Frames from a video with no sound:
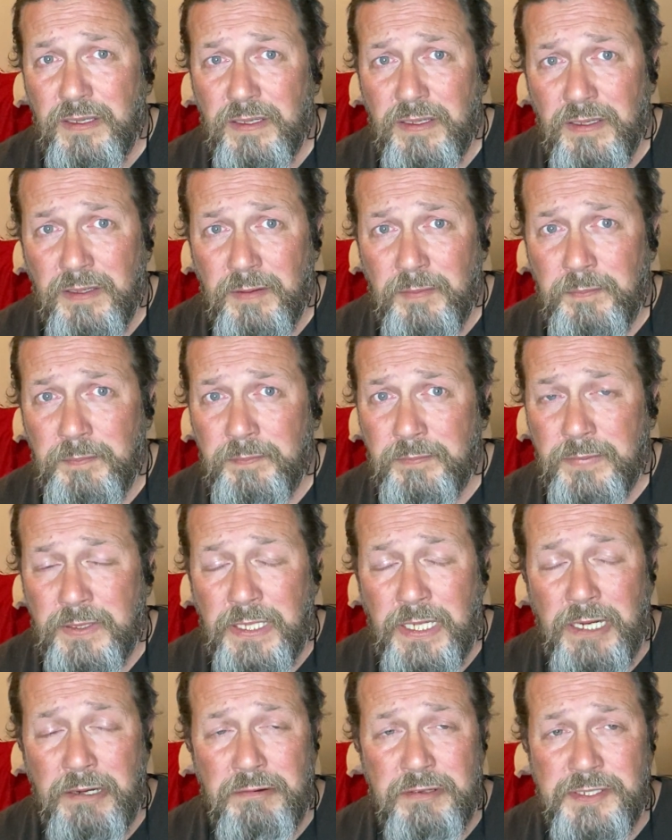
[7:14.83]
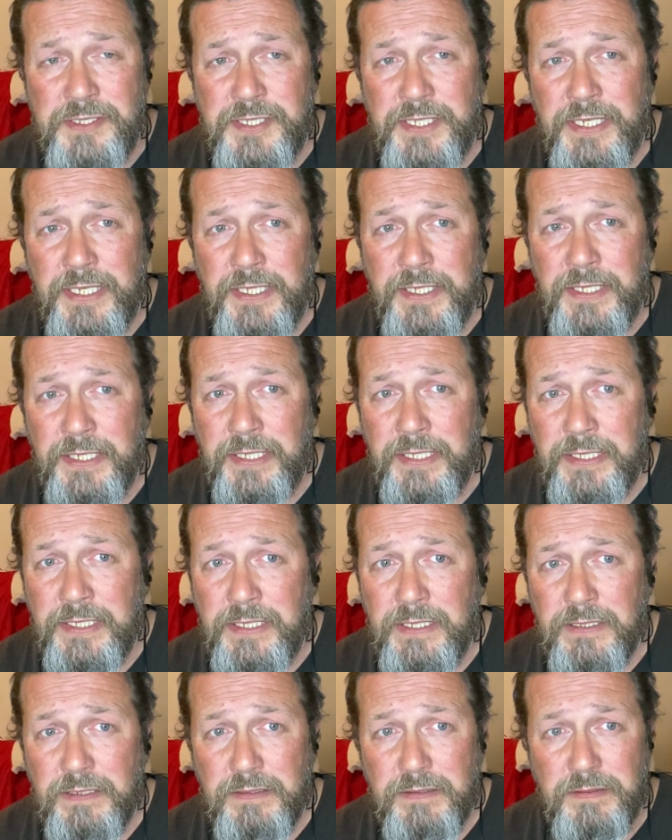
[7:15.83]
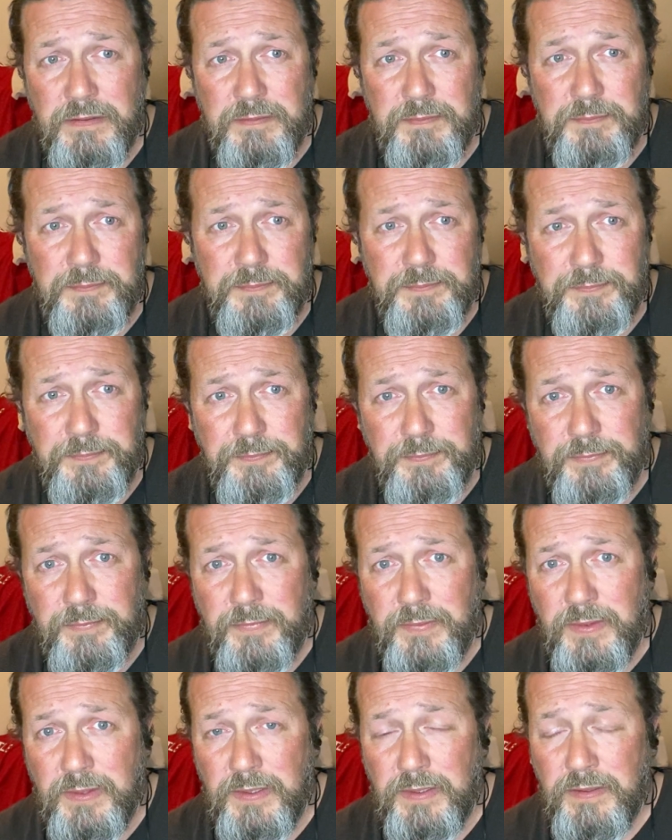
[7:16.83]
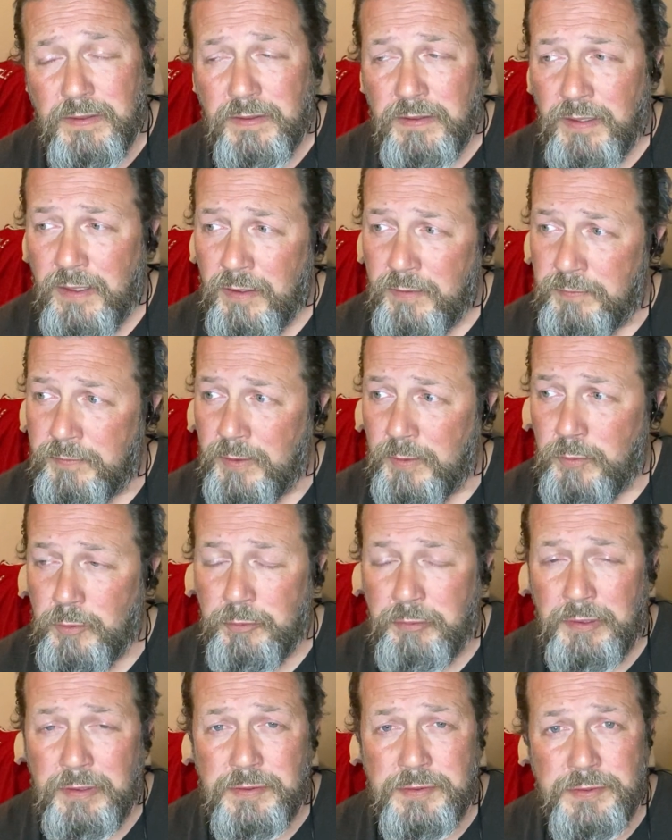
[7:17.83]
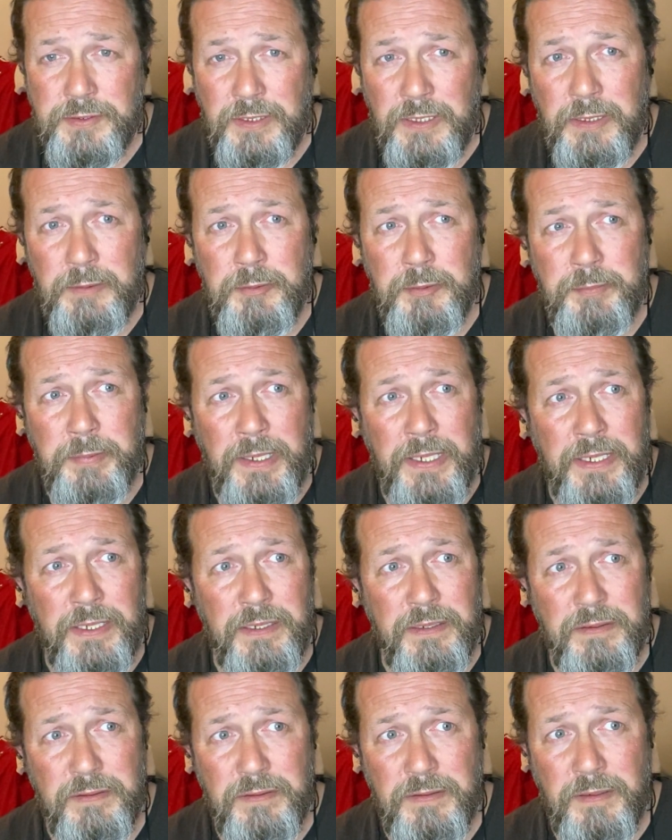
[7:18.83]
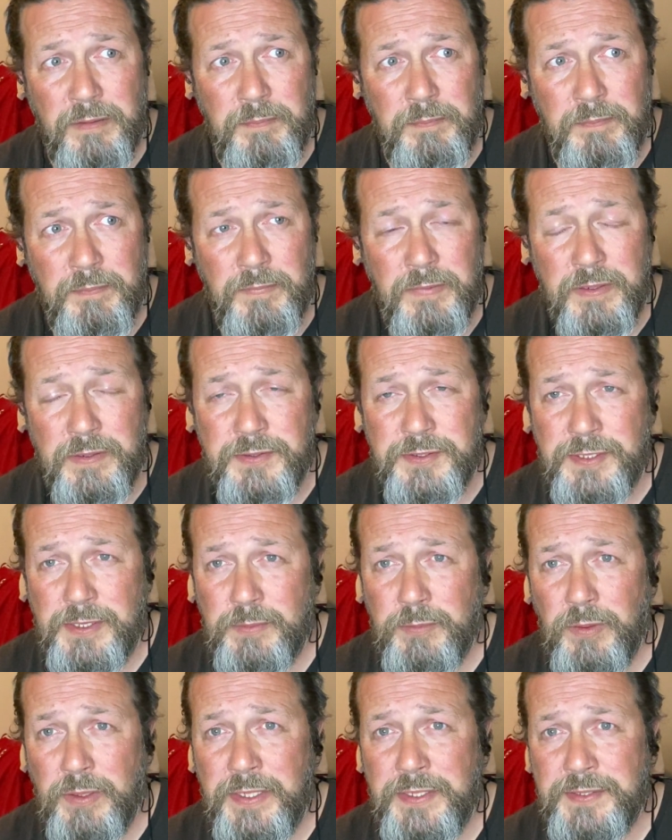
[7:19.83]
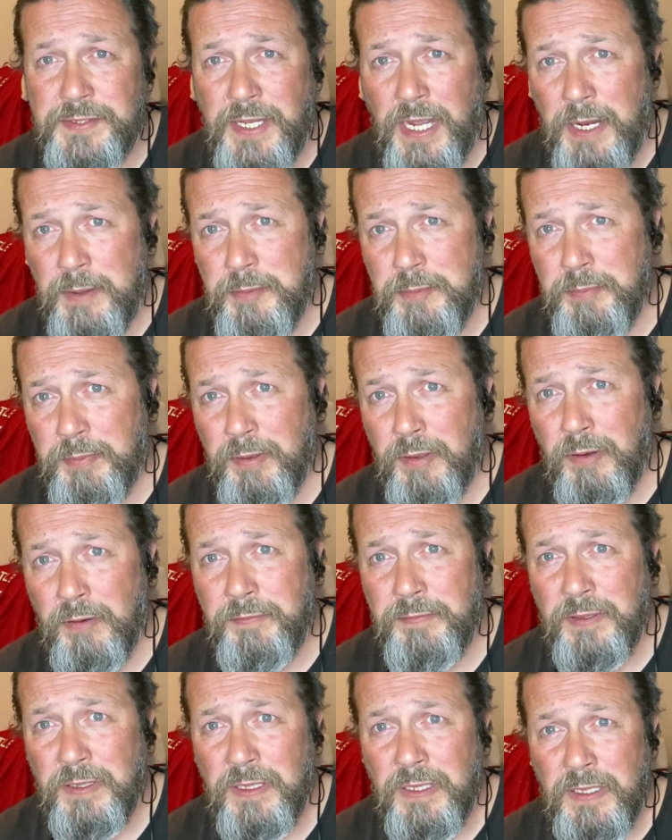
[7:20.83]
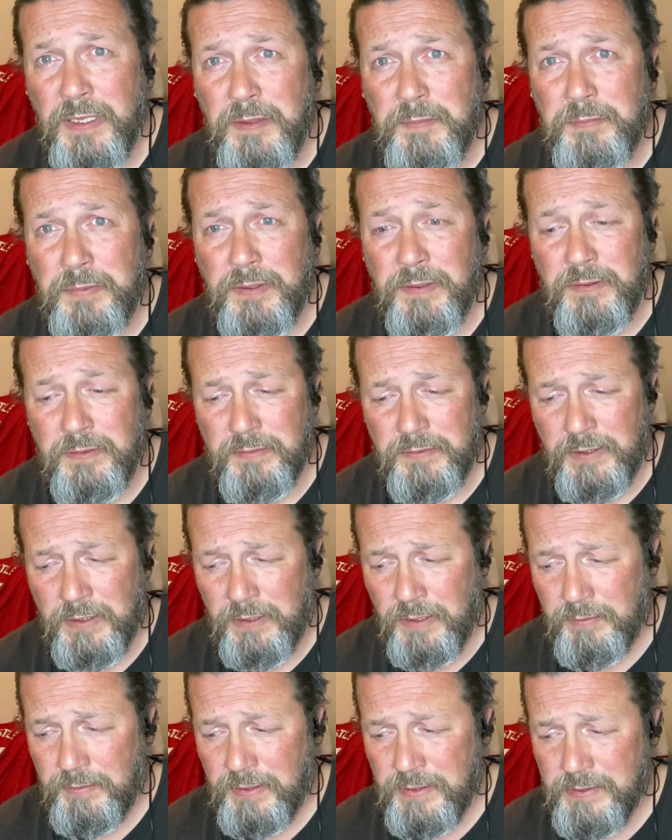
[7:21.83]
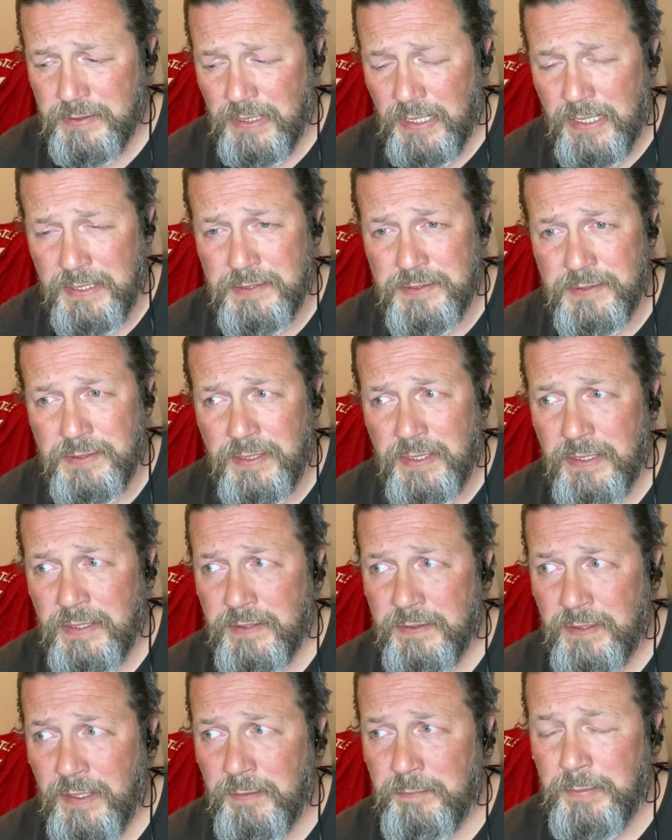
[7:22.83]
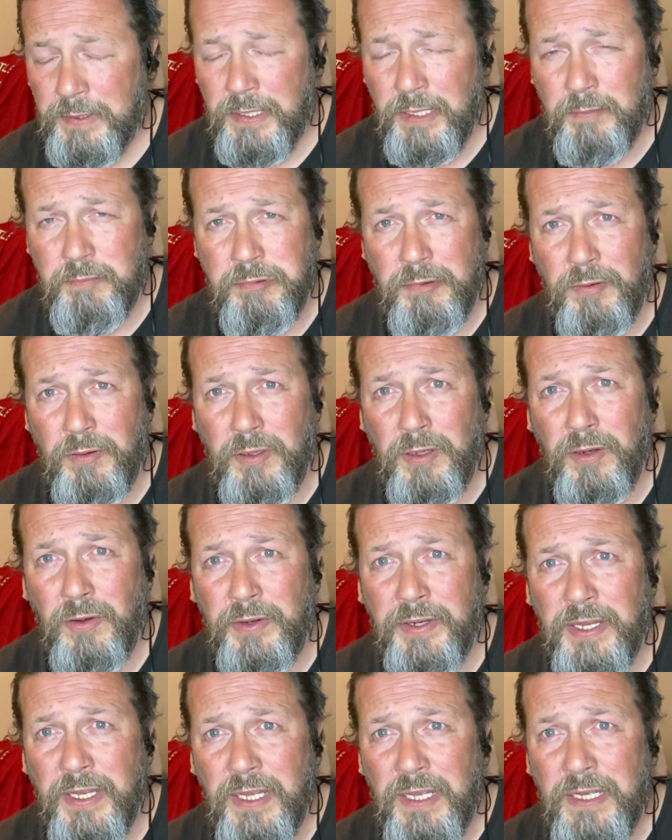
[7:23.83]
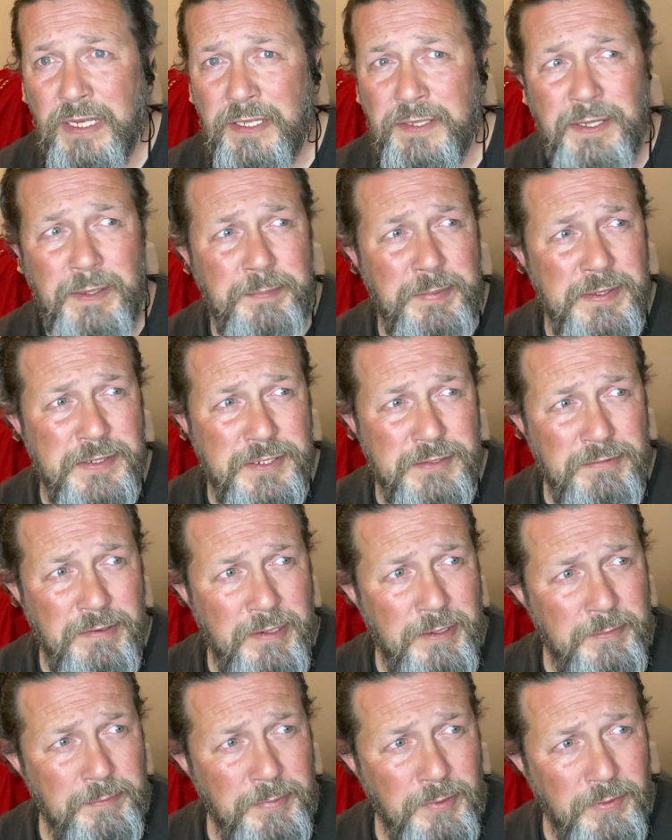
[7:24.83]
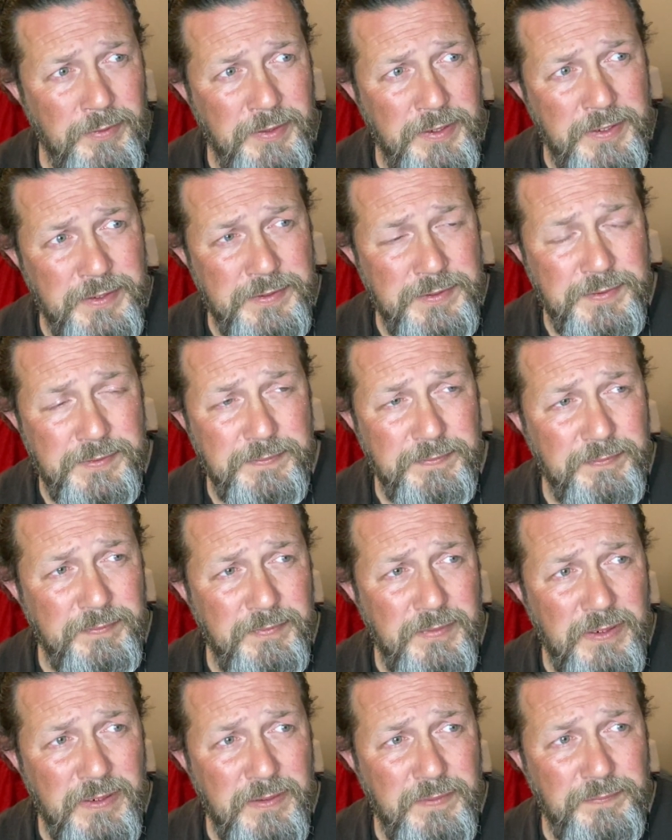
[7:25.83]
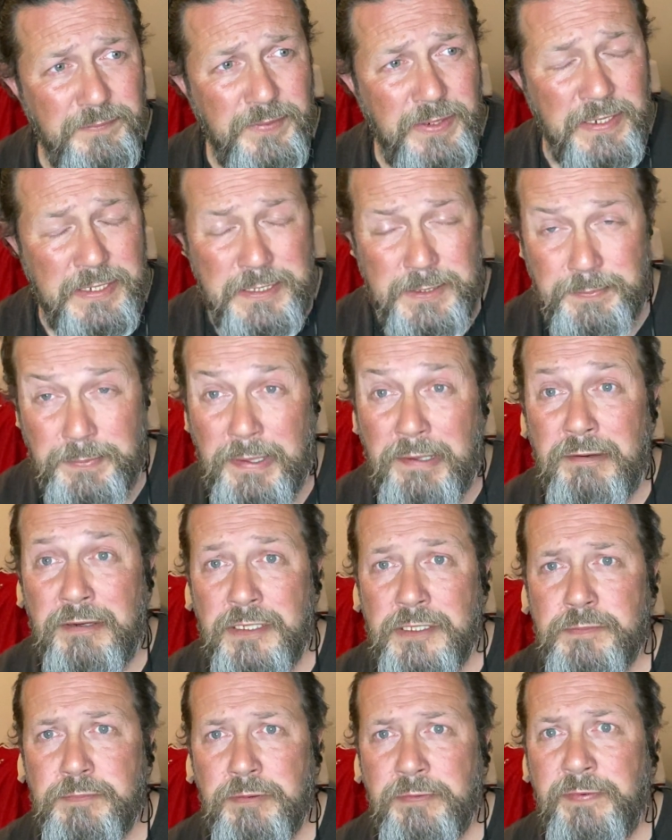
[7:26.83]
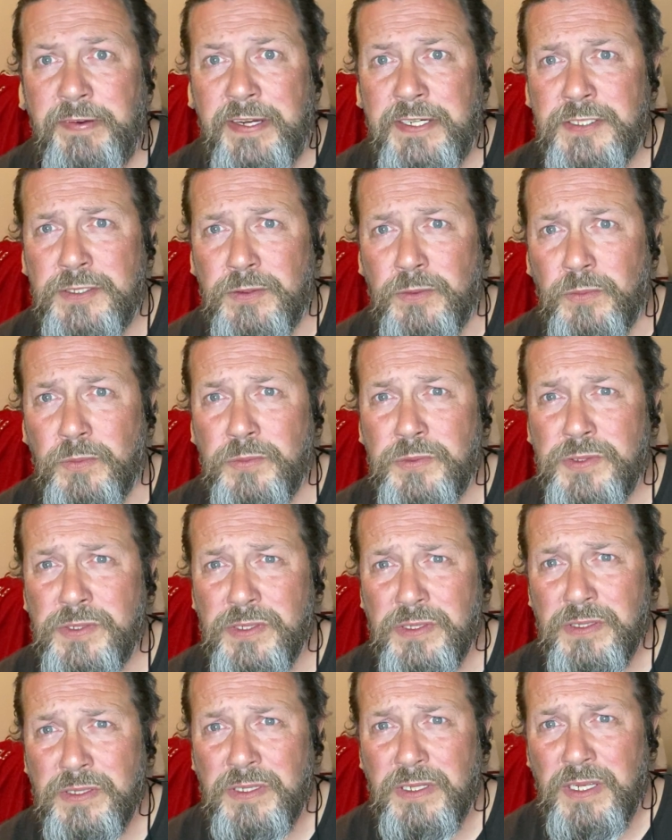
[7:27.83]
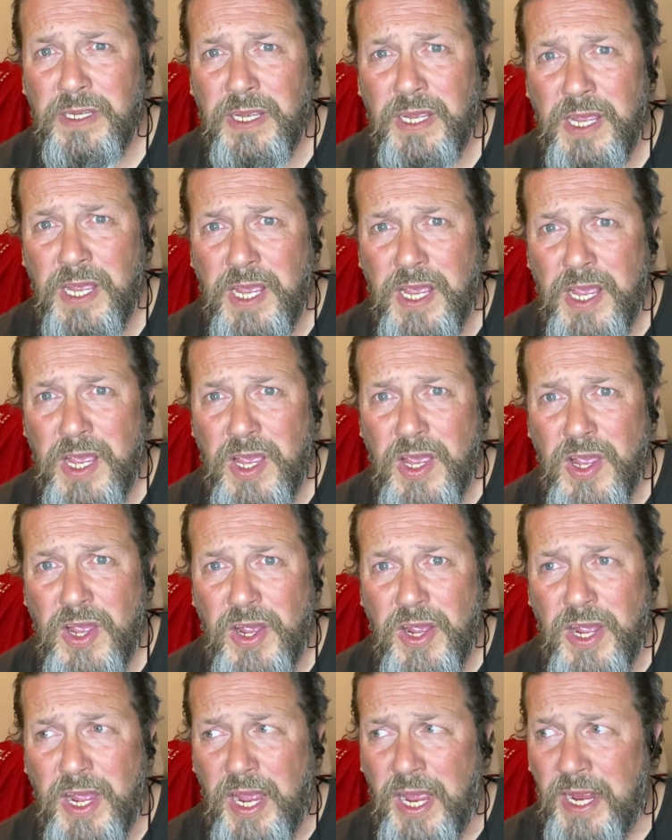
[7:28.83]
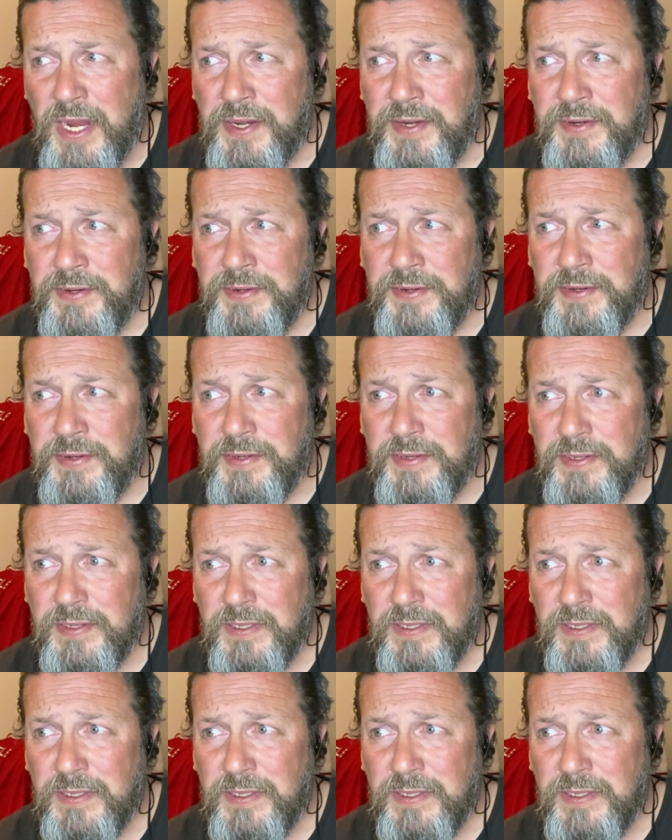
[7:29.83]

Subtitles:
Kieran Tierney. Hopefully we'll bring Saliba back and see what he's capable of. But, you know, these lads, they've been our bright light, and they've been surrounded by these experienced professionals. And